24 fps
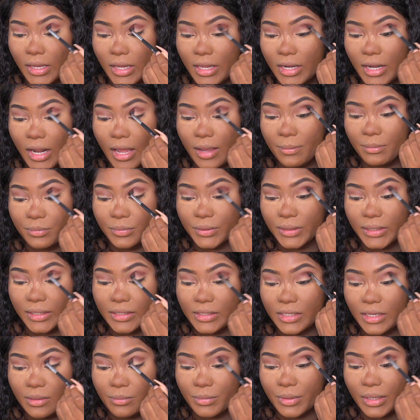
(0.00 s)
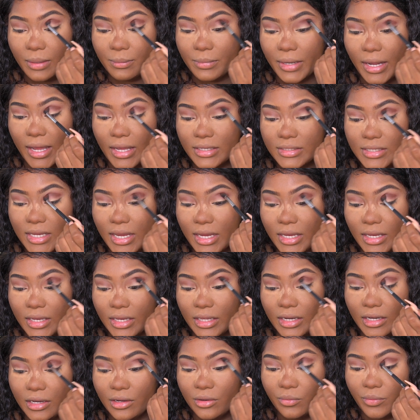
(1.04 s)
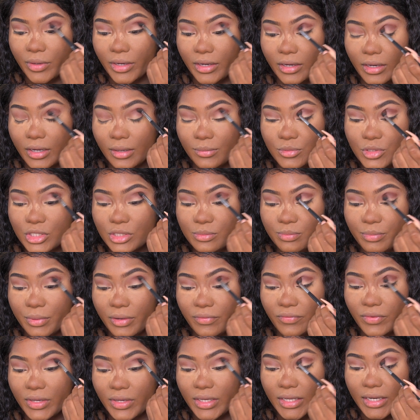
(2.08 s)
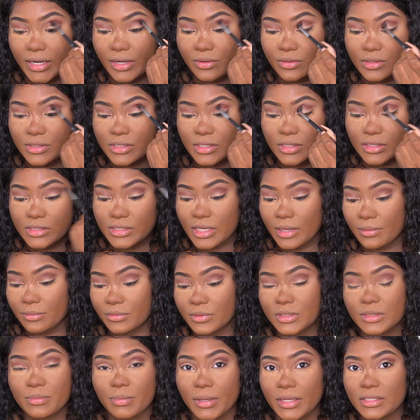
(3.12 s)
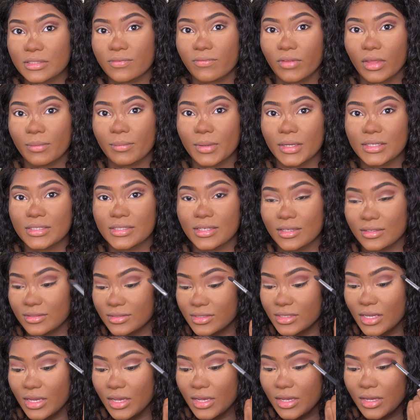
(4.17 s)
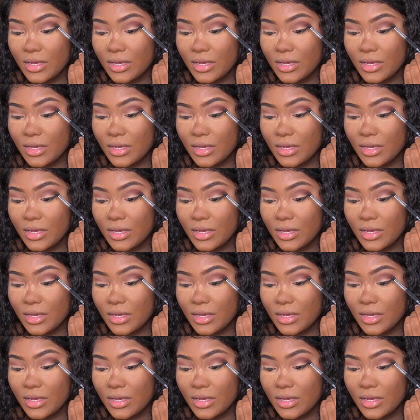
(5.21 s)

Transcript: And I'm blending, but I'm not taking it anywhere. I'm just buffing it out into the same space, if that makes sense.